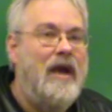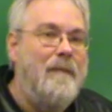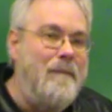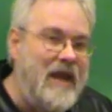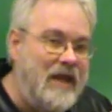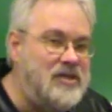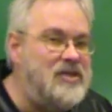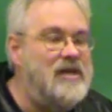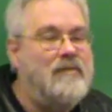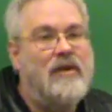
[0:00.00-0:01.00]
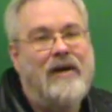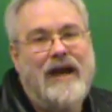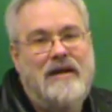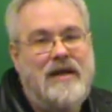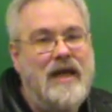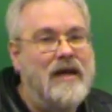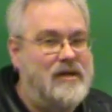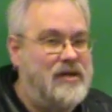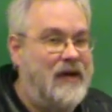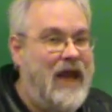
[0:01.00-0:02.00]
many similar
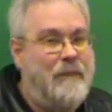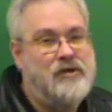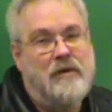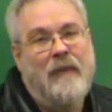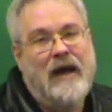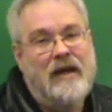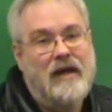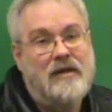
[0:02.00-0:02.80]
ideas are captured by